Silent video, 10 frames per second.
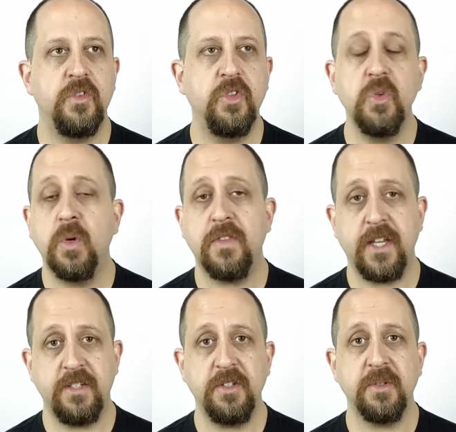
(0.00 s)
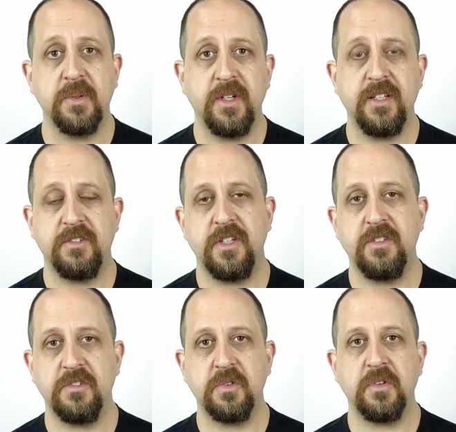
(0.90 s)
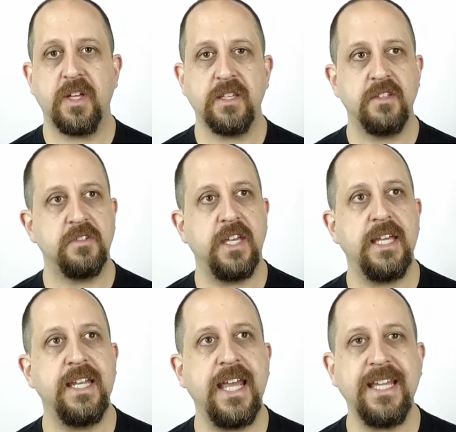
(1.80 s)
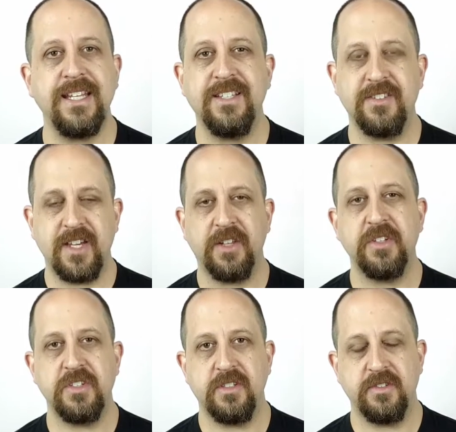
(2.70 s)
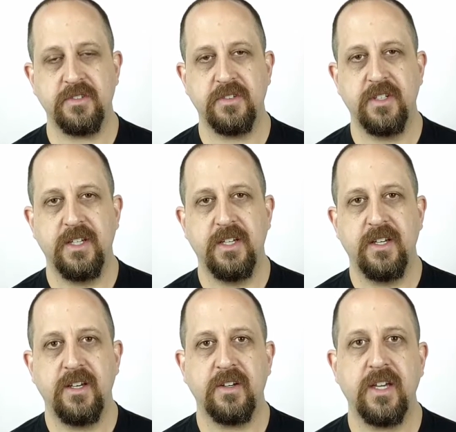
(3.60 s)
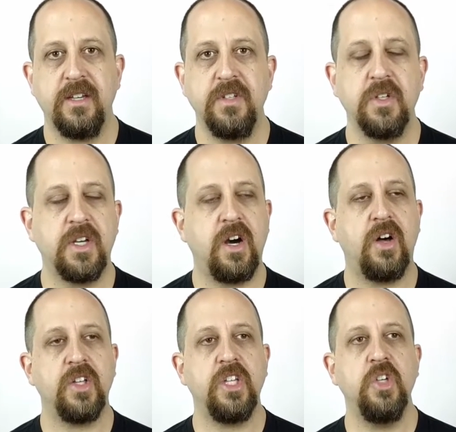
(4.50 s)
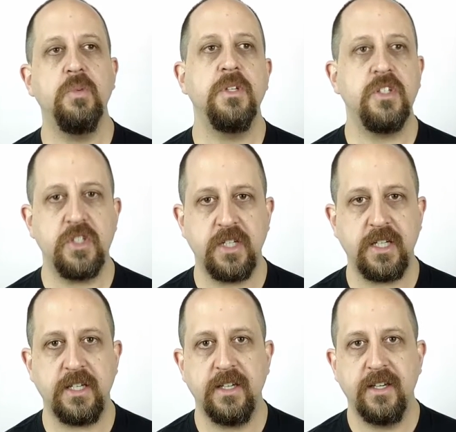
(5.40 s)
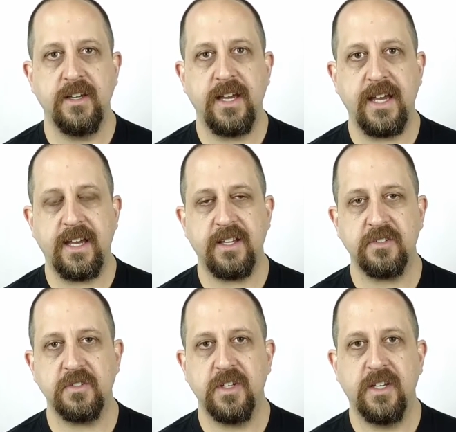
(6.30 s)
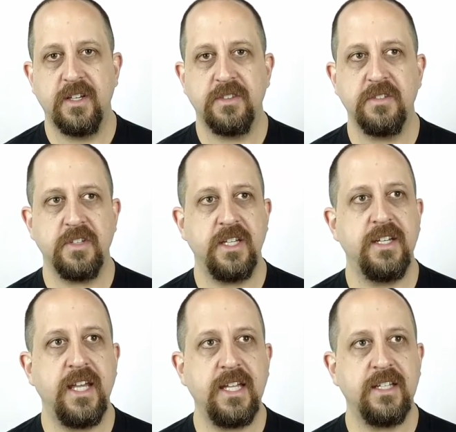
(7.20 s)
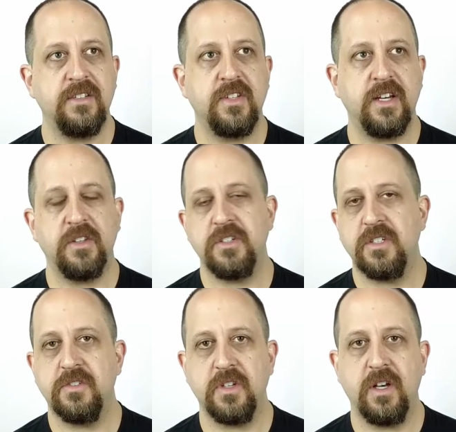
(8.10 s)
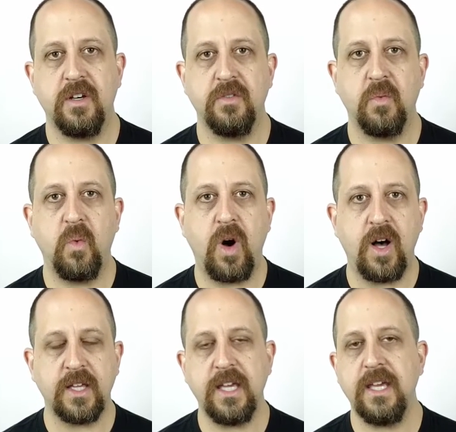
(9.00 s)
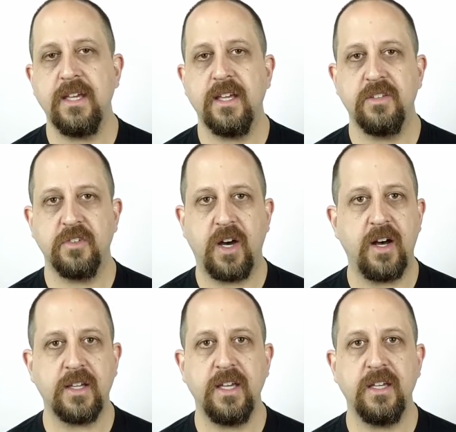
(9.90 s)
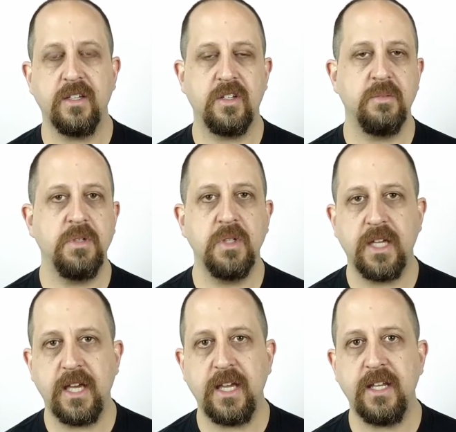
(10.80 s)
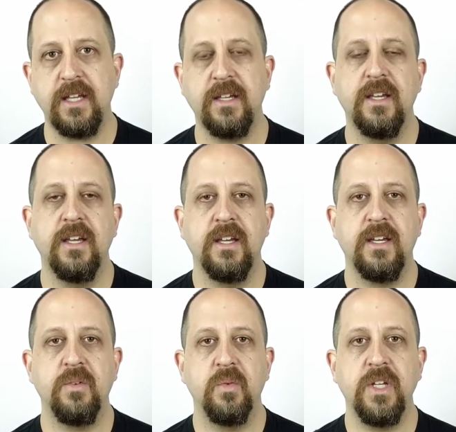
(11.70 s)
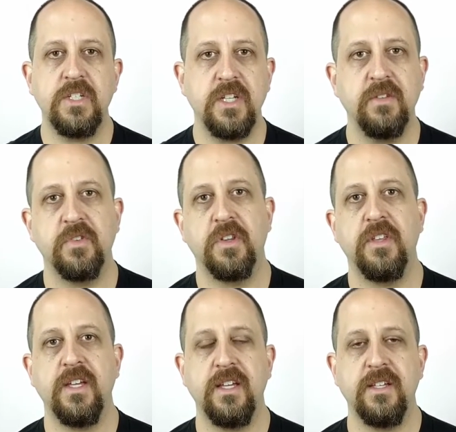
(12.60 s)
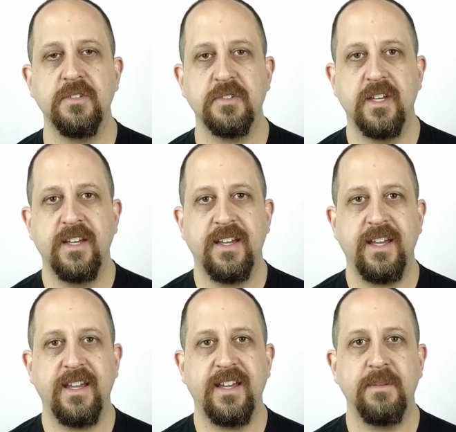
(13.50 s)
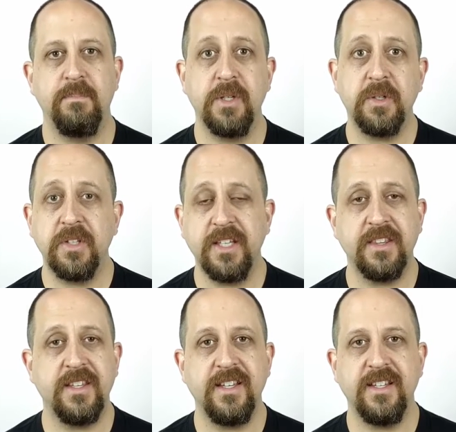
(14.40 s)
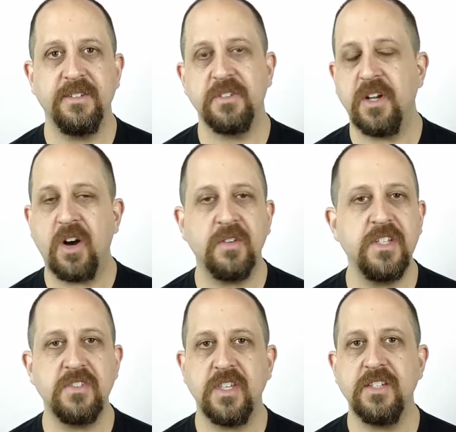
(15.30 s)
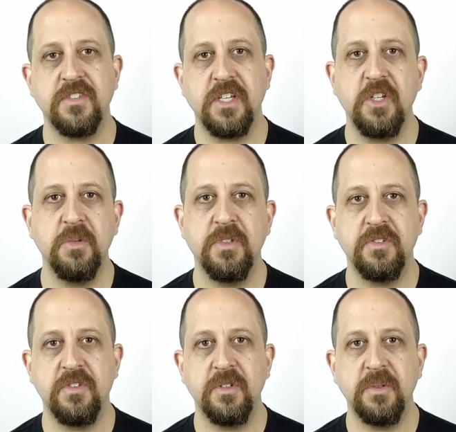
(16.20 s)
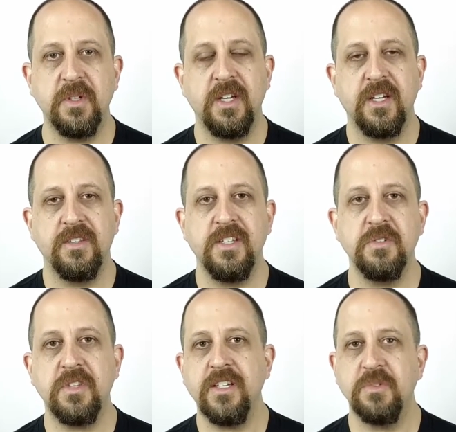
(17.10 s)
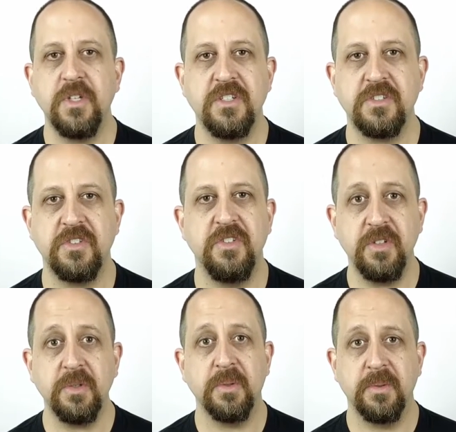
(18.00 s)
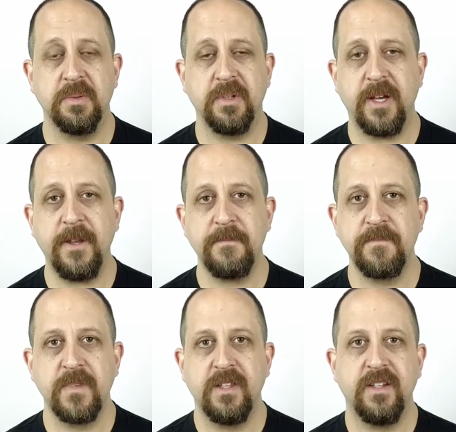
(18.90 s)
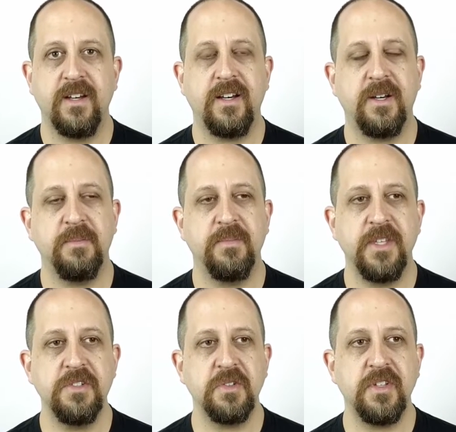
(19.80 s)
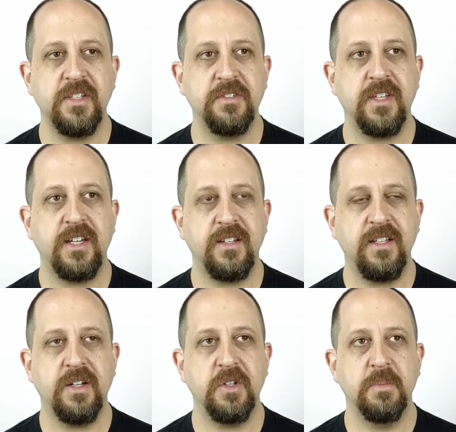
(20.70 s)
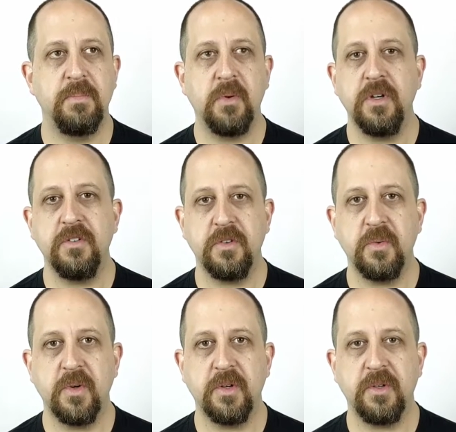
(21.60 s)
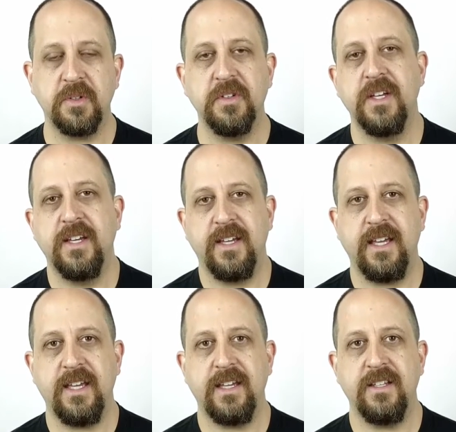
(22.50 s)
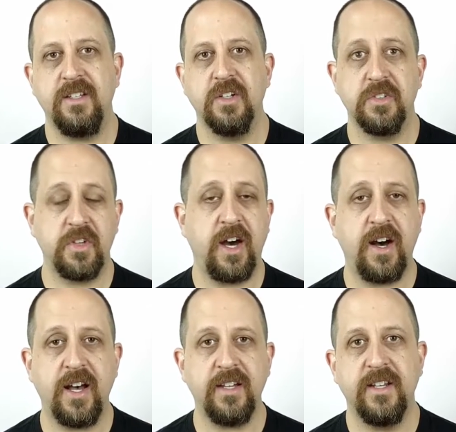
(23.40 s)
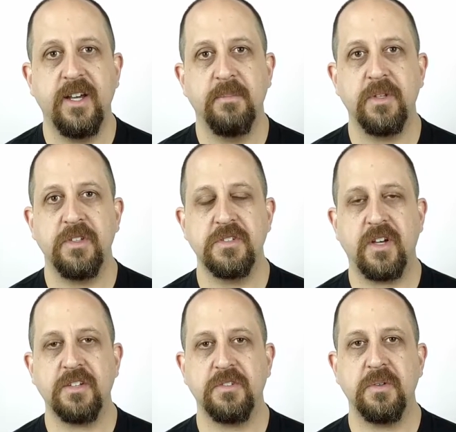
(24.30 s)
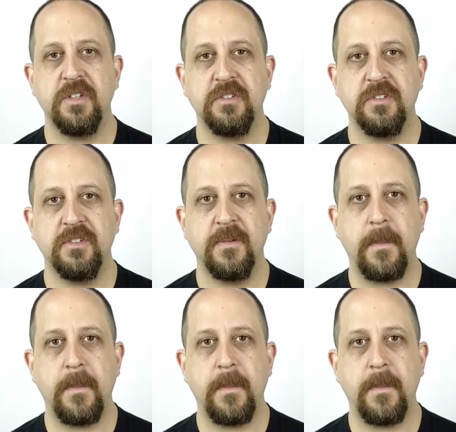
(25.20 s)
do what they do. It's sort of like this innate intelligence. Okay, you could call human chi as this innate intelligence of walking and talking and communicating and reaching for things and building things and all these things that humans do. These are things we just do, right? These are things that, you're born into the world and you're taught, but there's also this